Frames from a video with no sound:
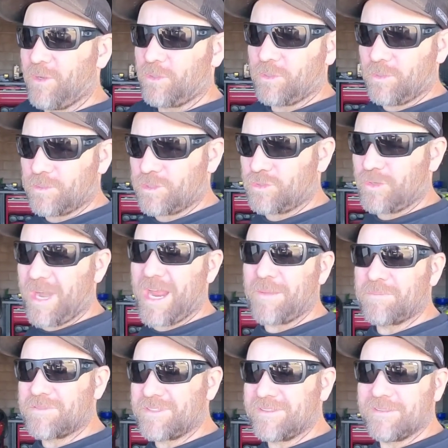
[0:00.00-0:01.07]
Velcro
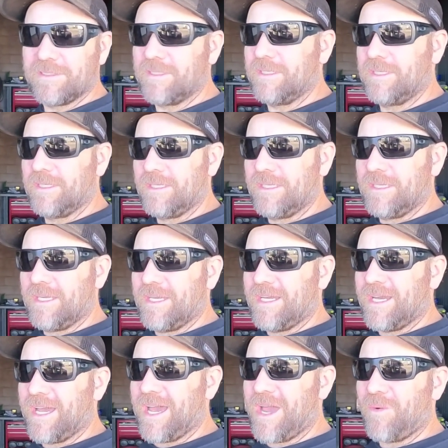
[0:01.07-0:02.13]
straps. And
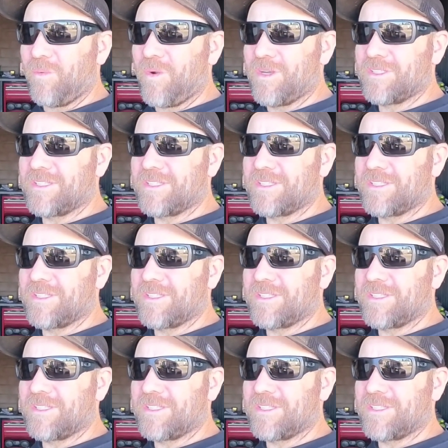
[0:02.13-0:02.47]
I